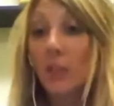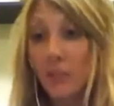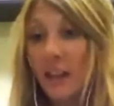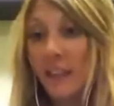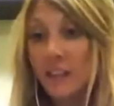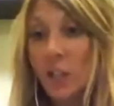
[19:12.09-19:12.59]

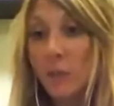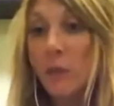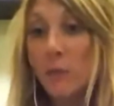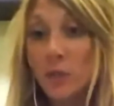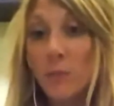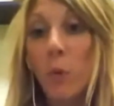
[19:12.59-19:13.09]
That's going to be the
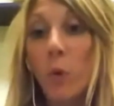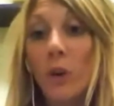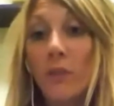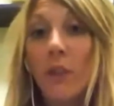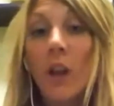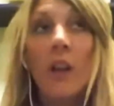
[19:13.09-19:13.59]
most
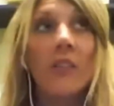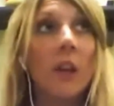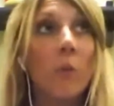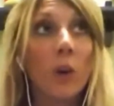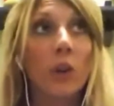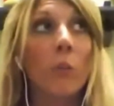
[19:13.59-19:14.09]
important thing
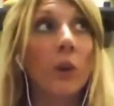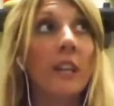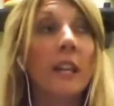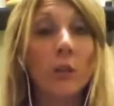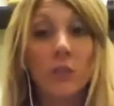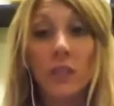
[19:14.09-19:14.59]
where
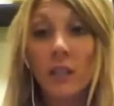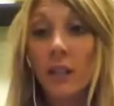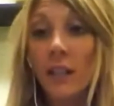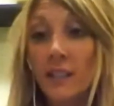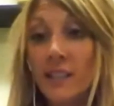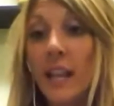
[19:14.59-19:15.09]
guilt
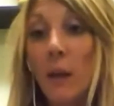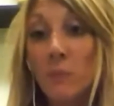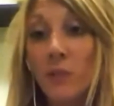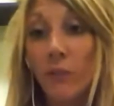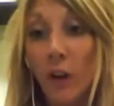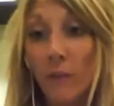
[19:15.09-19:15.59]

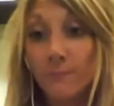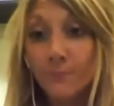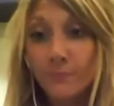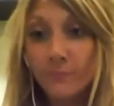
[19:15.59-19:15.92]
stems from,